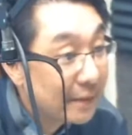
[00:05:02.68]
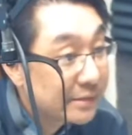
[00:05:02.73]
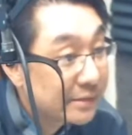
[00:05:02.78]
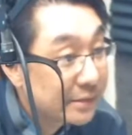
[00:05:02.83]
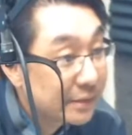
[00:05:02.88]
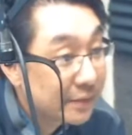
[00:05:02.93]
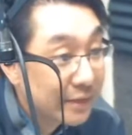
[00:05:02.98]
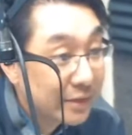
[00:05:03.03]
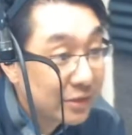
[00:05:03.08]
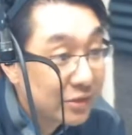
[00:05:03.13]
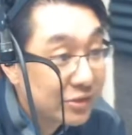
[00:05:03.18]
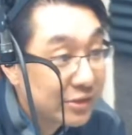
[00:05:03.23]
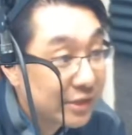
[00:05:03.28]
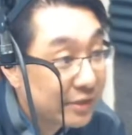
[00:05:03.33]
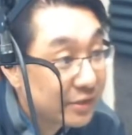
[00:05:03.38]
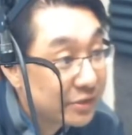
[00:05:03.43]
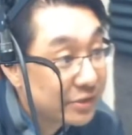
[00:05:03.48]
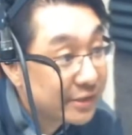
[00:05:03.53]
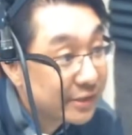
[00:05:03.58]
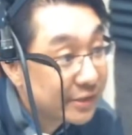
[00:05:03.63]
And so I
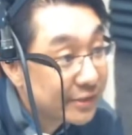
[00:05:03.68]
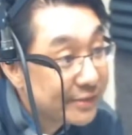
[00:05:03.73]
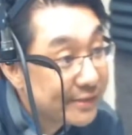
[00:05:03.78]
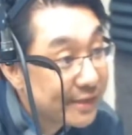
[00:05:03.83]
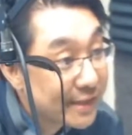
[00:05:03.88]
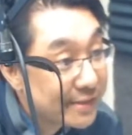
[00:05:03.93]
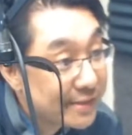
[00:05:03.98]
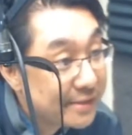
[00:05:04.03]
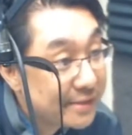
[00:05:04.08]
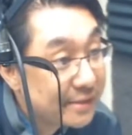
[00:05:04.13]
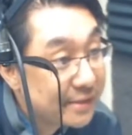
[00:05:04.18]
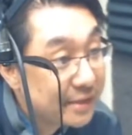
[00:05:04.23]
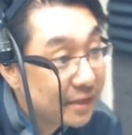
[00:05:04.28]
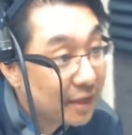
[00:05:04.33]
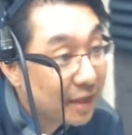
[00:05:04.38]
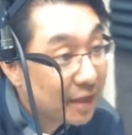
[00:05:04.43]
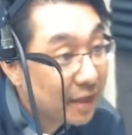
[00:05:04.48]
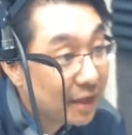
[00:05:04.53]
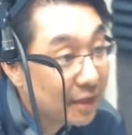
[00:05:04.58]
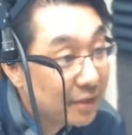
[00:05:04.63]
understand their skill sets.
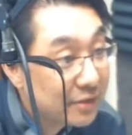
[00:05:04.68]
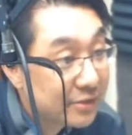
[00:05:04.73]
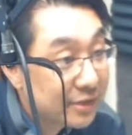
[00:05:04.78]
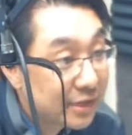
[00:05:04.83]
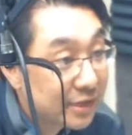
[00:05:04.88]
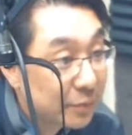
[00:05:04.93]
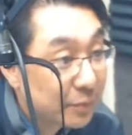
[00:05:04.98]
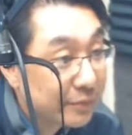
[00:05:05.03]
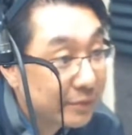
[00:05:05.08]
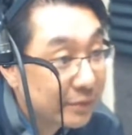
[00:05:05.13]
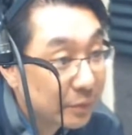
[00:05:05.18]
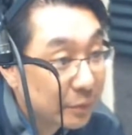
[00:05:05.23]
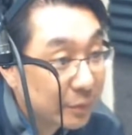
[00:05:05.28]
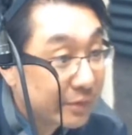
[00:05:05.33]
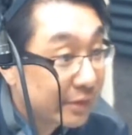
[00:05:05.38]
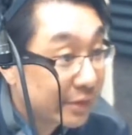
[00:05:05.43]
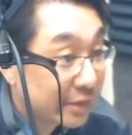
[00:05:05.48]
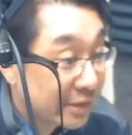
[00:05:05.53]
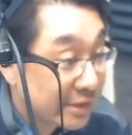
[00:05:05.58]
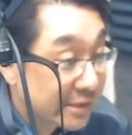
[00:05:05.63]
I understand what
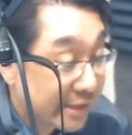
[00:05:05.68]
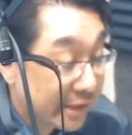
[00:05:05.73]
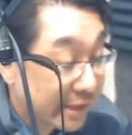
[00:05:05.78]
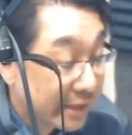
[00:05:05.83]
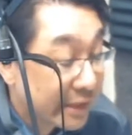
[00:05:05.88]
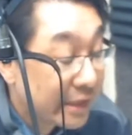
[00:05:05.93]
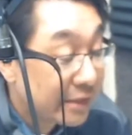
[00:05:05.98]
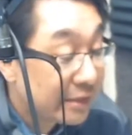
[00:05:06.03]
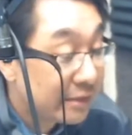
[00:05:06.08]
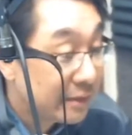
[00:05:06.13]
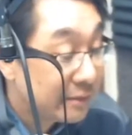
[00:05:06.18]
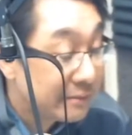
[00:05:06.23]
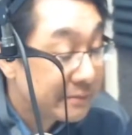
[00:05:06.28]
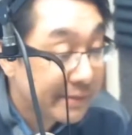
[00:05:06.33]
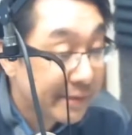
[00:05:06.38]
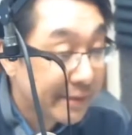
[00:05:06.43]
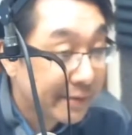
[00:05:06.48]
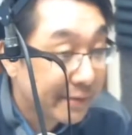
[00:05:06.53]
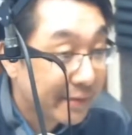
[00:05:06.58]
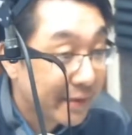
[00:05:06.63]
they're excelling in, and
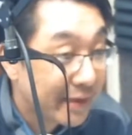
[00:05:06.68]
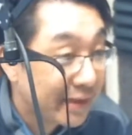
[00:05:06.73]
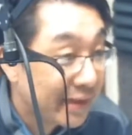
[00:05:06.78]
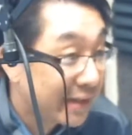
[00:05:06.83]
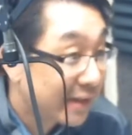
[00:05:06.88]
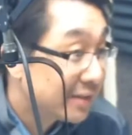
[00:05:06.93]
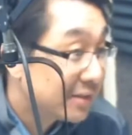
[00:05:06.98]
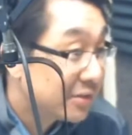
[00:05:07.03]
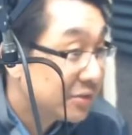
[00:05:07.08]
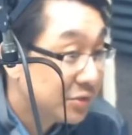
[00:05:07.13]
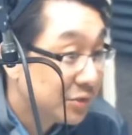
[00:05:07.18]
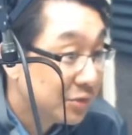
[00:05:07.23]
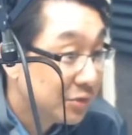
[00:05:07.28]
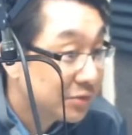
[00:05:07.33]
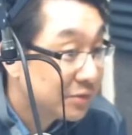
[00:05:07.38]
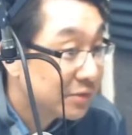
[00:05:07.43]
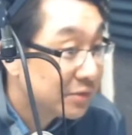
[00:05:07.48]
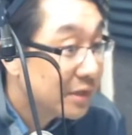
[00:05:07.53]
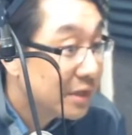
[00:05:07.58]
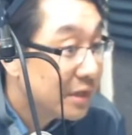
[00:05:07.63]
so I get to
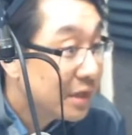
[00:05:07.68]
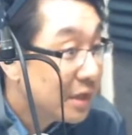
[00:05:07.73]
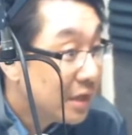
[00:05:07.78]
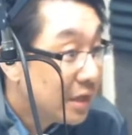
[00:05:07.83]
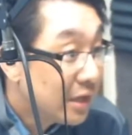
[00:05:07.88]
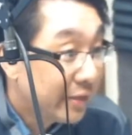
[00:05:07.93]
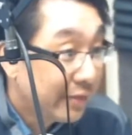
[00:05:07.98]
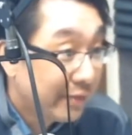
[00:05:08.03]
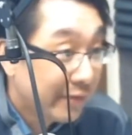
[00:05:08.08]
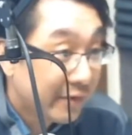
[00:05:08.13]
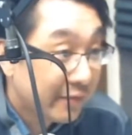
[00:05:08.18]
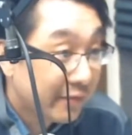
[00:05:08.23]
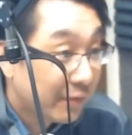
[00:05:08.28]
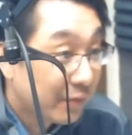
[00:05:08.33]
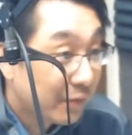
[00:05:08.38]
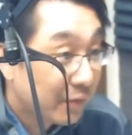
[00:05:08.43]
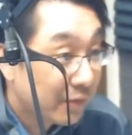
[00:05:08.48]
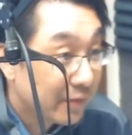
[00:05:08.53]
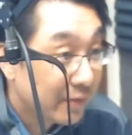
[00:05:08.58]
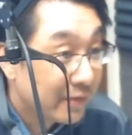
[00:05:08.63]
choose 3 or
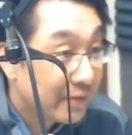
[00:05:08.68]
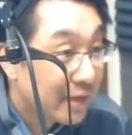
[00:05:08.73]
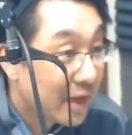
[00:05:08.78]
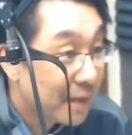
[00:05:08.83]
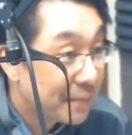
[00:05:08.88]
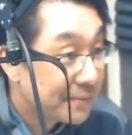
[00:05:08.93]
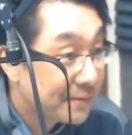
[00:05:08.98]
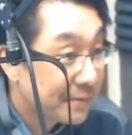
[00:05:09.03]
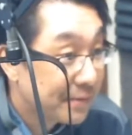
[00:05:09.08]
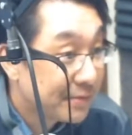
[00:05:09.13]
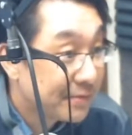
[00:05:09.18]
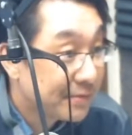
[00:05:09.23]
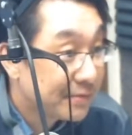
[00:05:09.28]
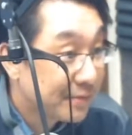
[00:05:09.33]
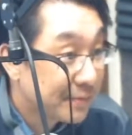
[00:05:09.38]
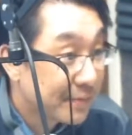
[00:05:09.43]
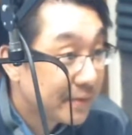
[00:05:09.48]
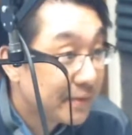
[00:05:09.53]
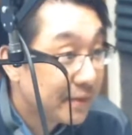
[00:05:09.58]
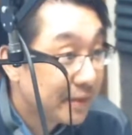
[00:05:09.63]
4 of the top students
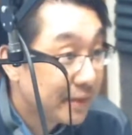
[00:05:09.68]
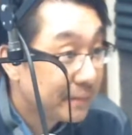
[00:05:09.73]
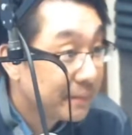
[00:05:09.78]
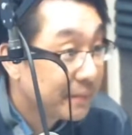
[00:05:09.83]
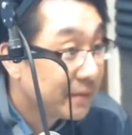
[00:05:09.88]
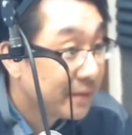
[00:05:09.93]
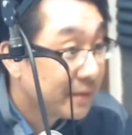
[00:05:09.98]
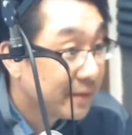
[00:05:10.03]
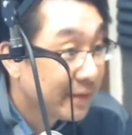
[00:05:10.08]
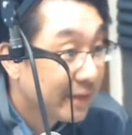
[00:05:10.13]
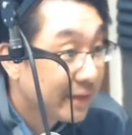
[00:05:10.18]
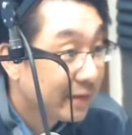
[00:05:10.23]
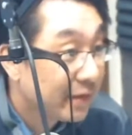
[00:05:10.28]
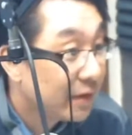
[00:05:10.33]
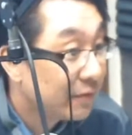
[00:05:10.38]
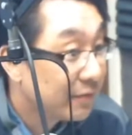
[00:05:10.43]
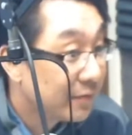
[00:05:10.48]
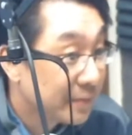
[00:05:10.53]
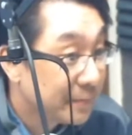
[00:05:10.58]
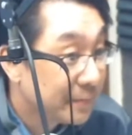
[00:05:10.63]
from the team and
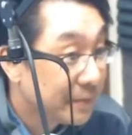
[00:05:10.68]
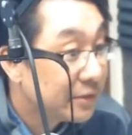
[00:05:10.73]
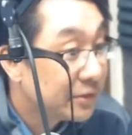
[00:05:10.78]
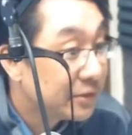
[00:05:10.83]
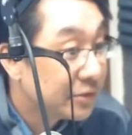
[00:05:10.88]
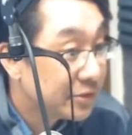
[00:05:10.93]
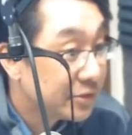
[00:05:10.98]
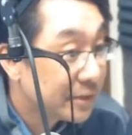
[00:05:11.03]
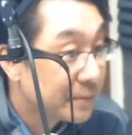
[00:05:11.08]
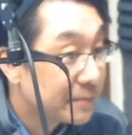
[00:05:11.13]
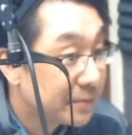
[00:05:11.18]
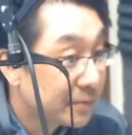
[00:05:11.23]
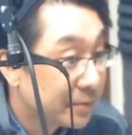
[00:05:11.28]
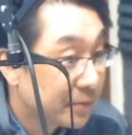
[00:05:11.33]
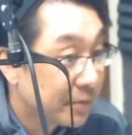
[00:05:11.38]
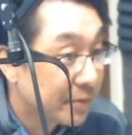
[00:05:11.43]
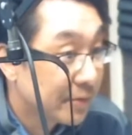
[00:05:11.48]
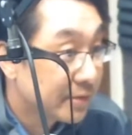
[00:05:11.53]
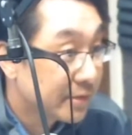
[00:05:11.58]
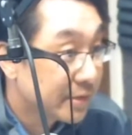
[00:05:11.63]
offer them internships
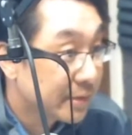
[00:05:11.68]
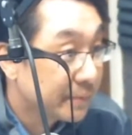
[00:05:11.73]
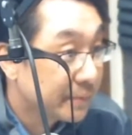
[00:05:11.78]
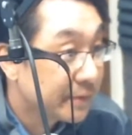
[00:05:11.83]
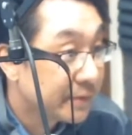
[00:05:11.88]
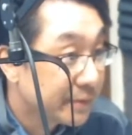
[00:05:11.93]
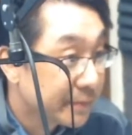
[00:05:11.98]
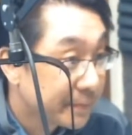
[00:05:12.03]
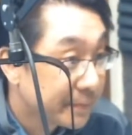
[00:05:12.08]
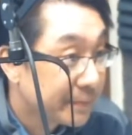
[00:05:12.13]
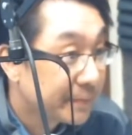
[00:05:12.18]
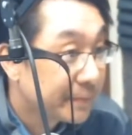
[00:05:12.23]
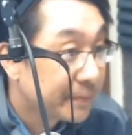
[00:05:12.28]
during the summer.